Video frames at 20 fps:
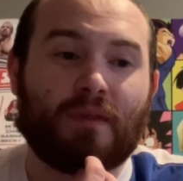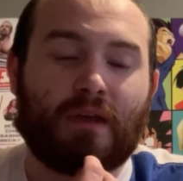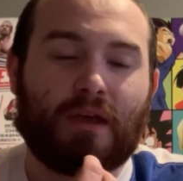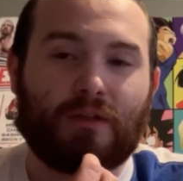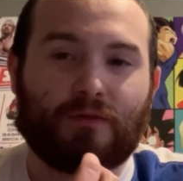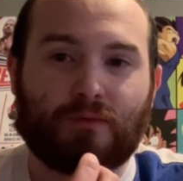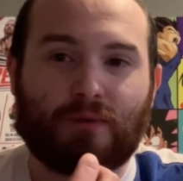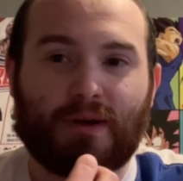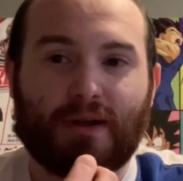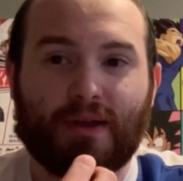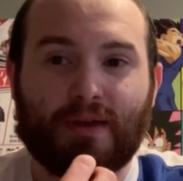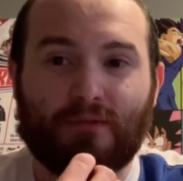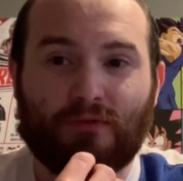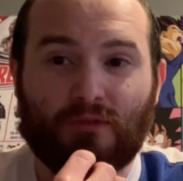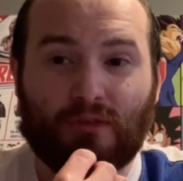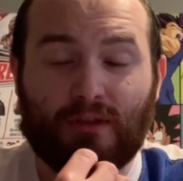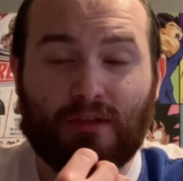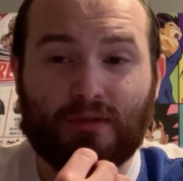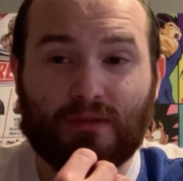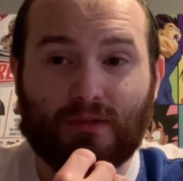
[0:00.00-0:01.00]
As for what I have
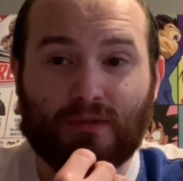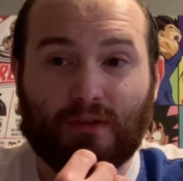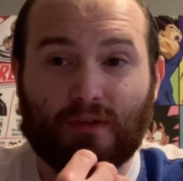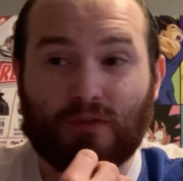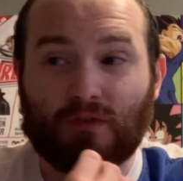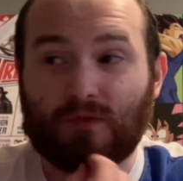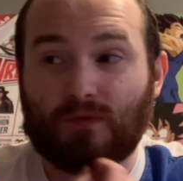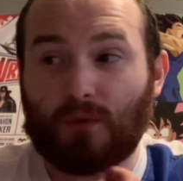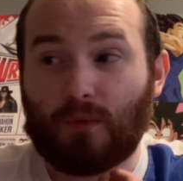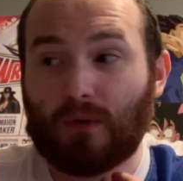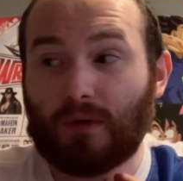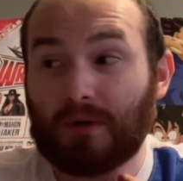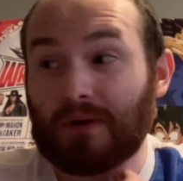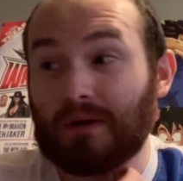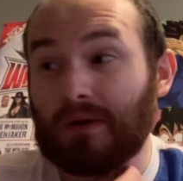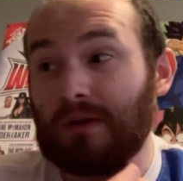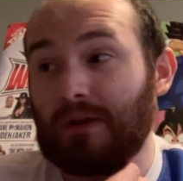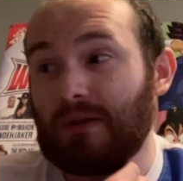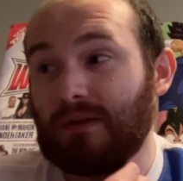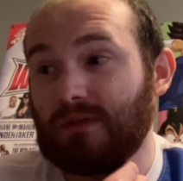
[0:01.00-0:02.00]
seen thus
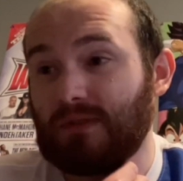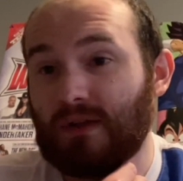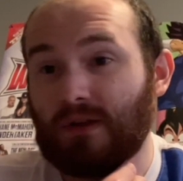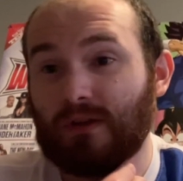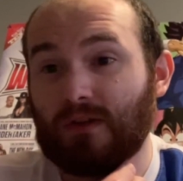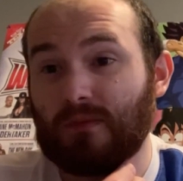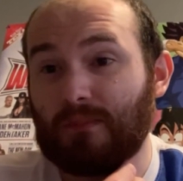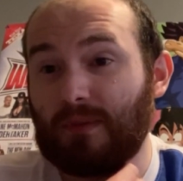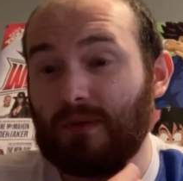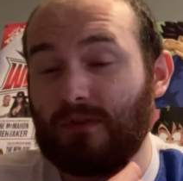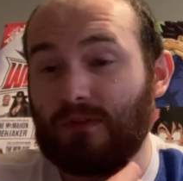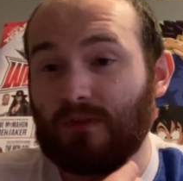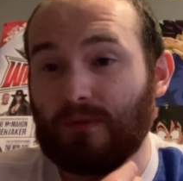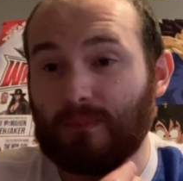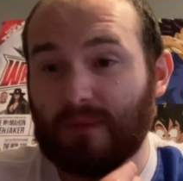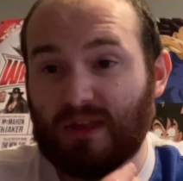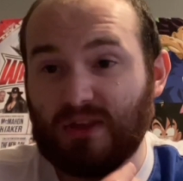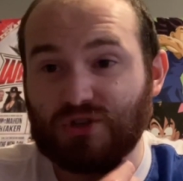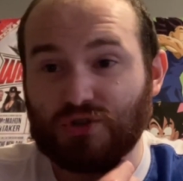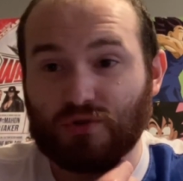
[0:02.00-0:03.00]
far, there's been some
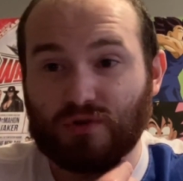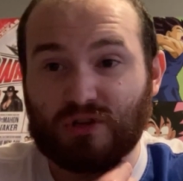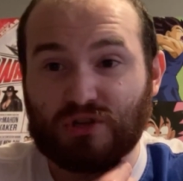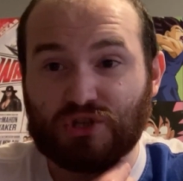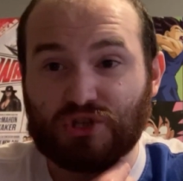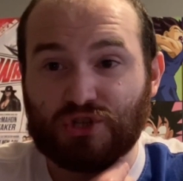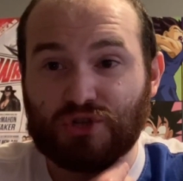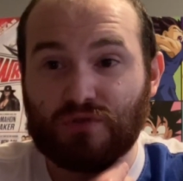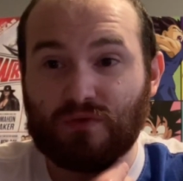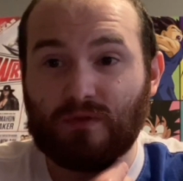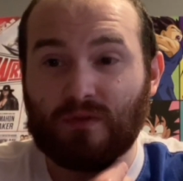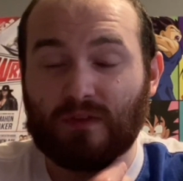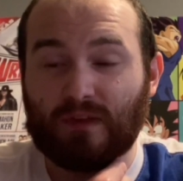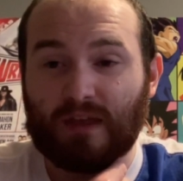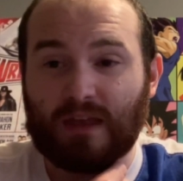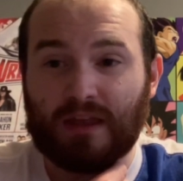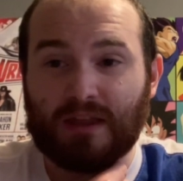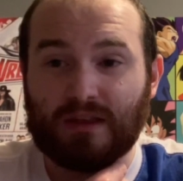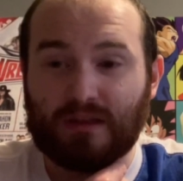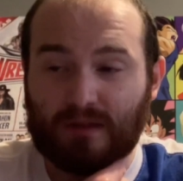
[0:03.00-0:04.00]
major issues
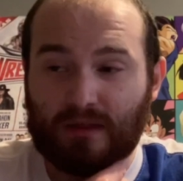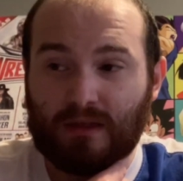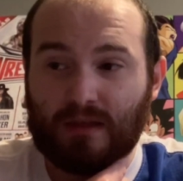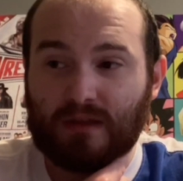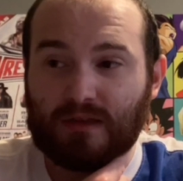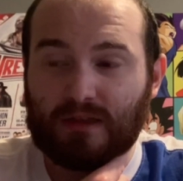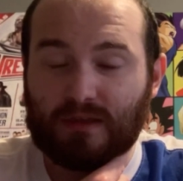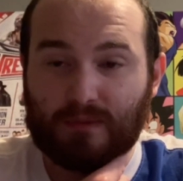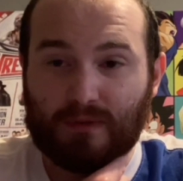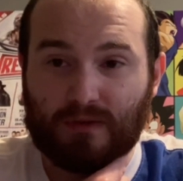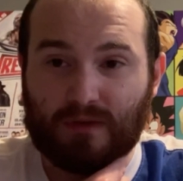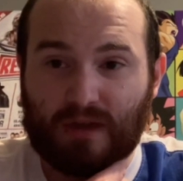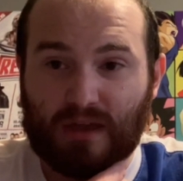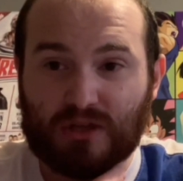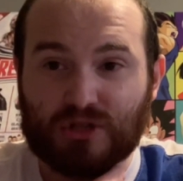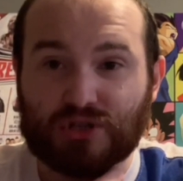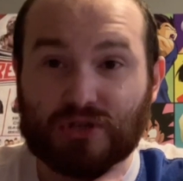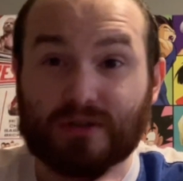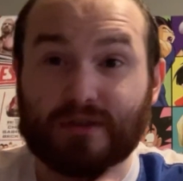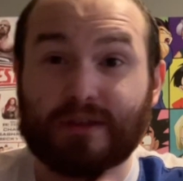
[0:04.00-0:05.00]
in
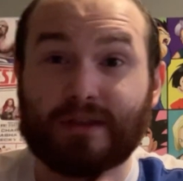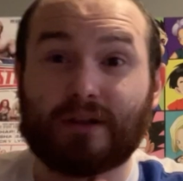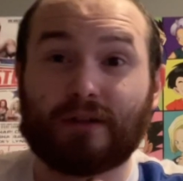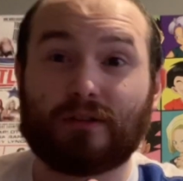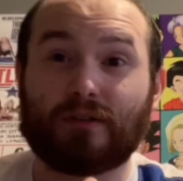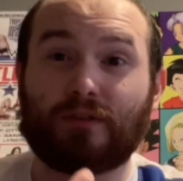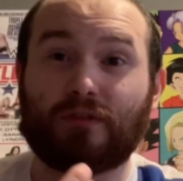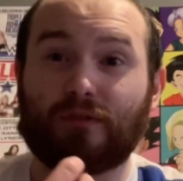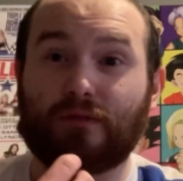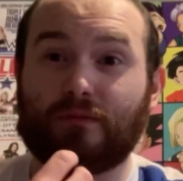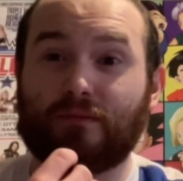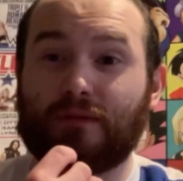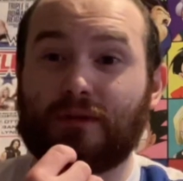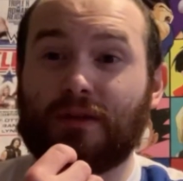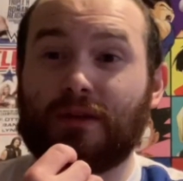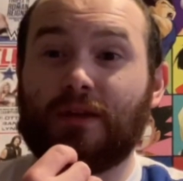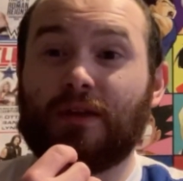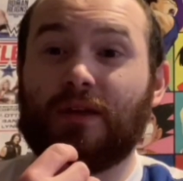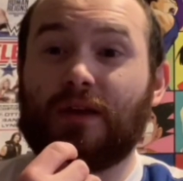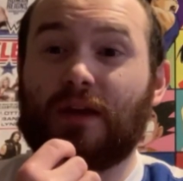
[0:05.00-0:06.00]
communication there,
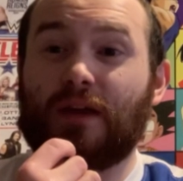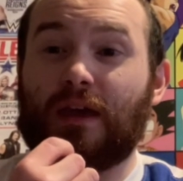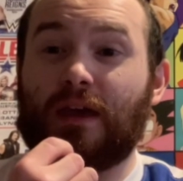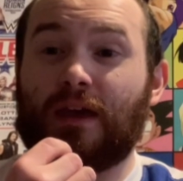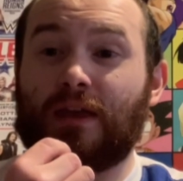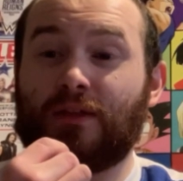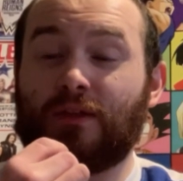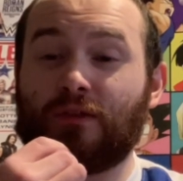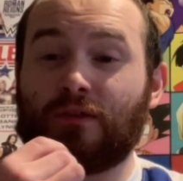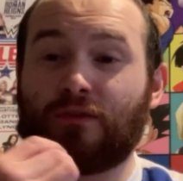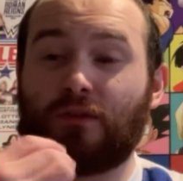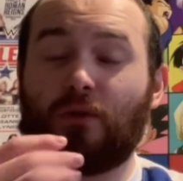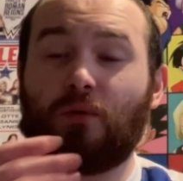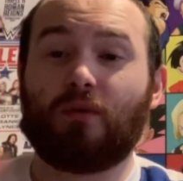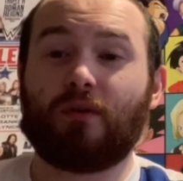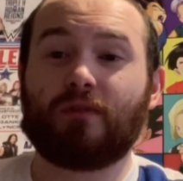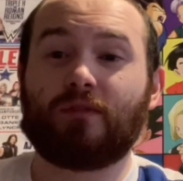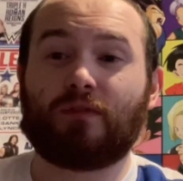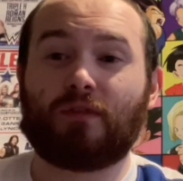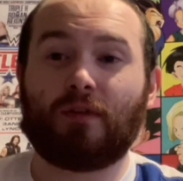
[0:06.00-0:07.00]
and there's no
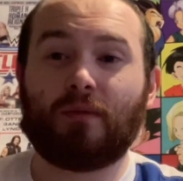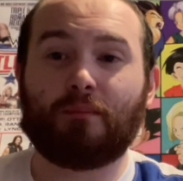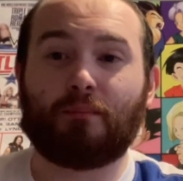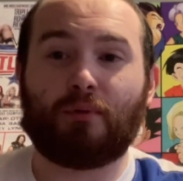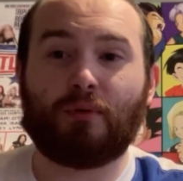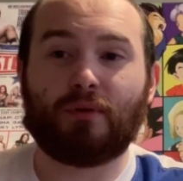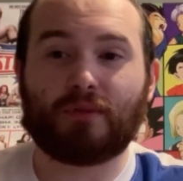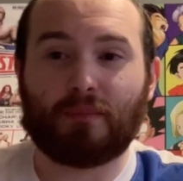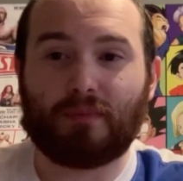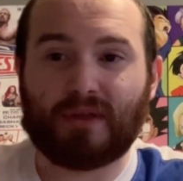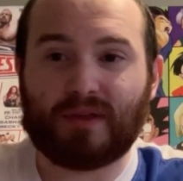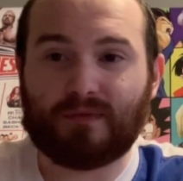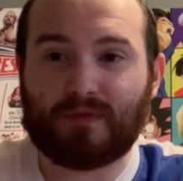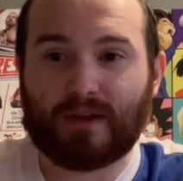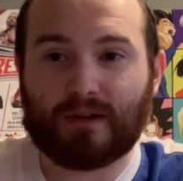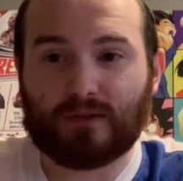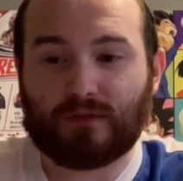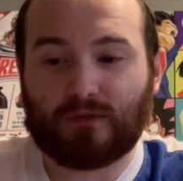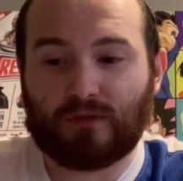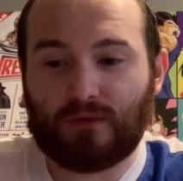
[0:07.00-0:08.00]
one to point the blame
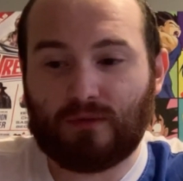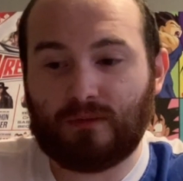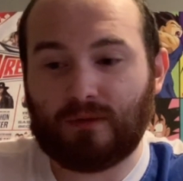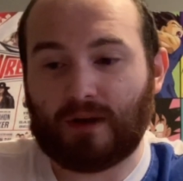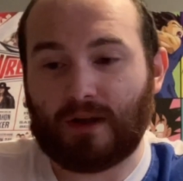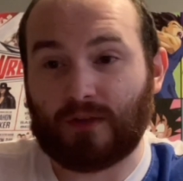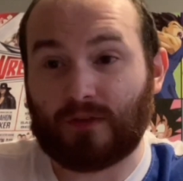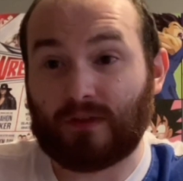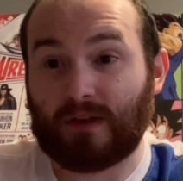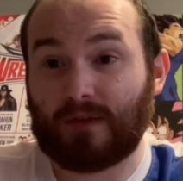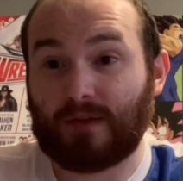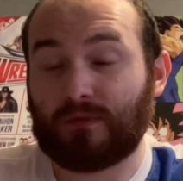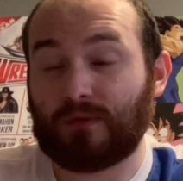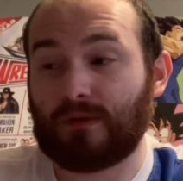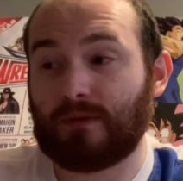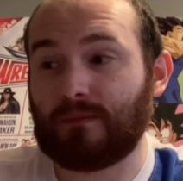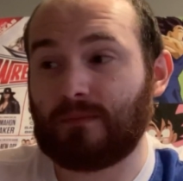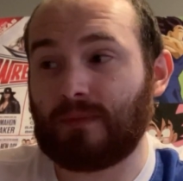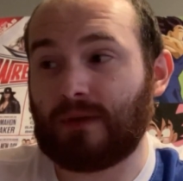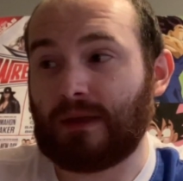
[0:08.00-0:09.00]
finger to aside
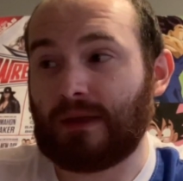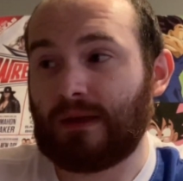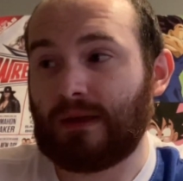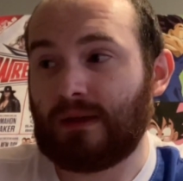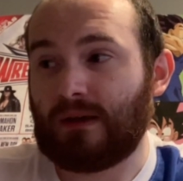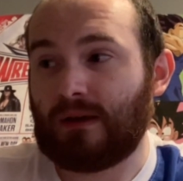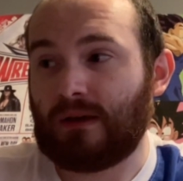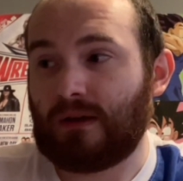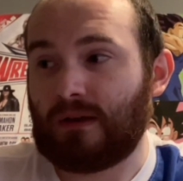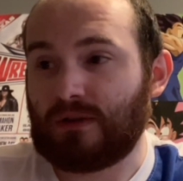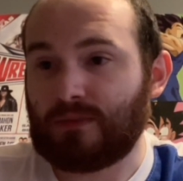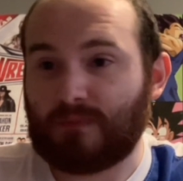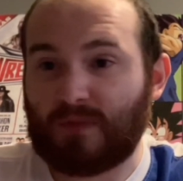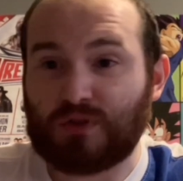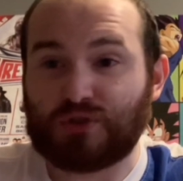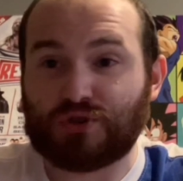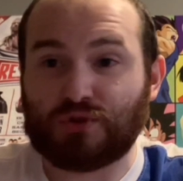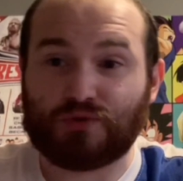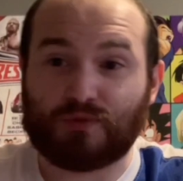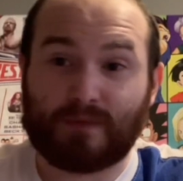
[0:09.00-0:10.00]
from
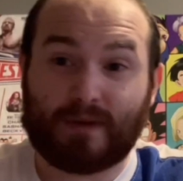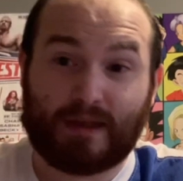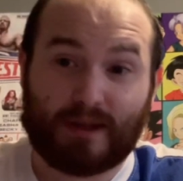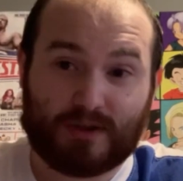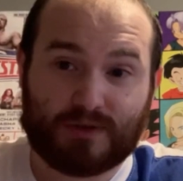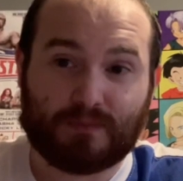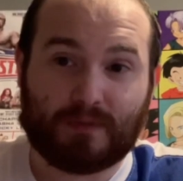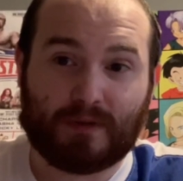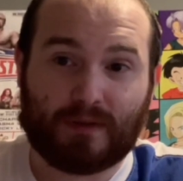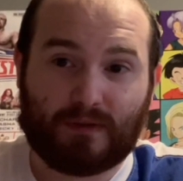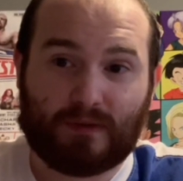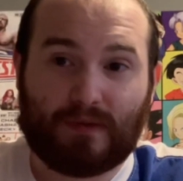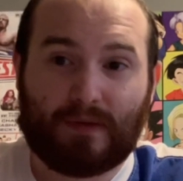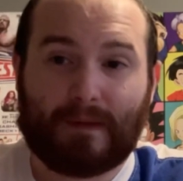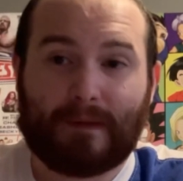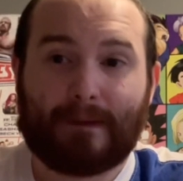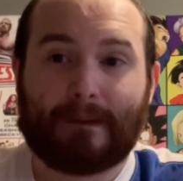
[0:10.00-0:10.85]
Vshojo management.